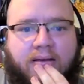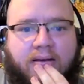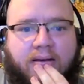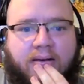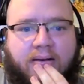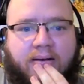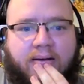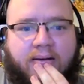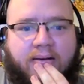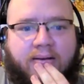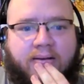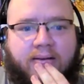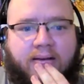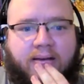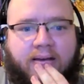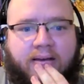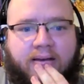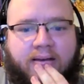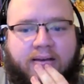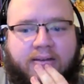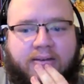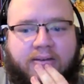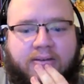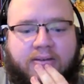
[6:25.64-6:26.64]
Uh,
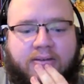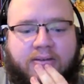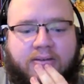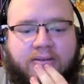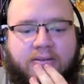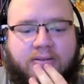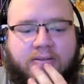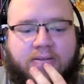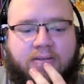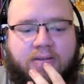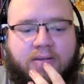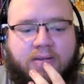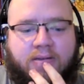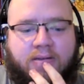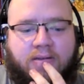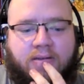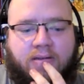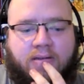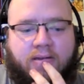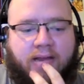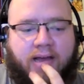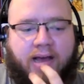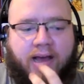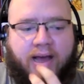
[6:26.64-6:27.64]
and
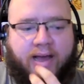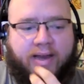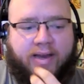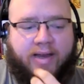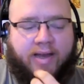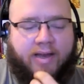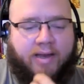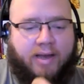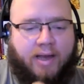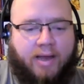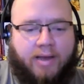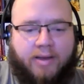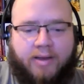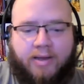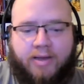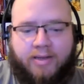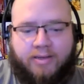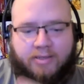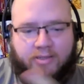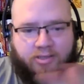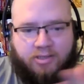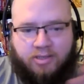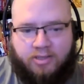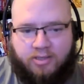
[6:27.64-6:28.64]
yeah, I, I, I
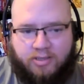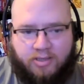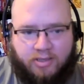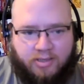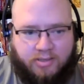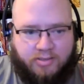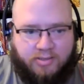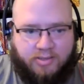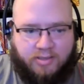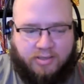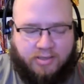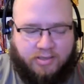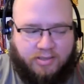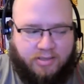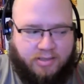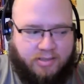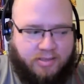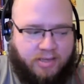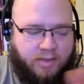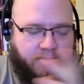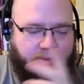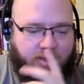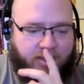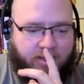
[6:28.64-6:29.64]
just it's, the
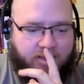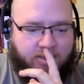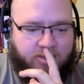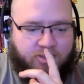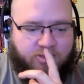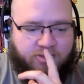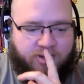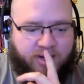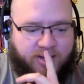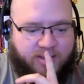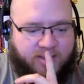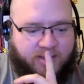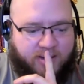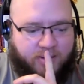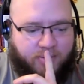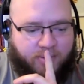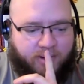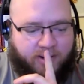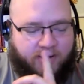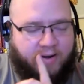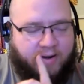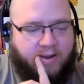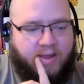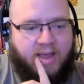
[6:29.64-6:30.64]
same thing as Dread there,
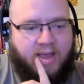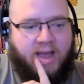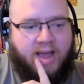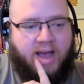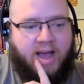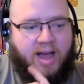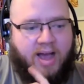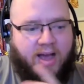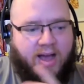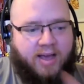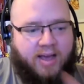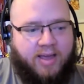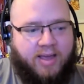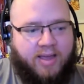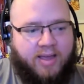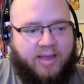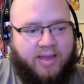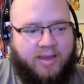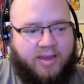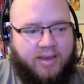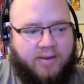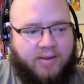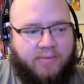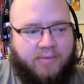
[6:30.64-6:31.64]
where
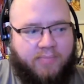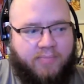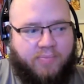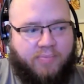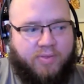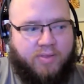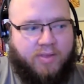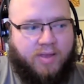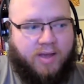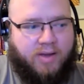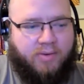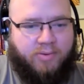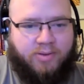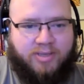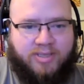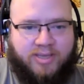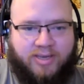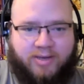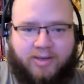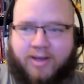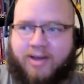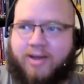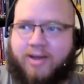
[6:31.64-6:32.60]
I I was like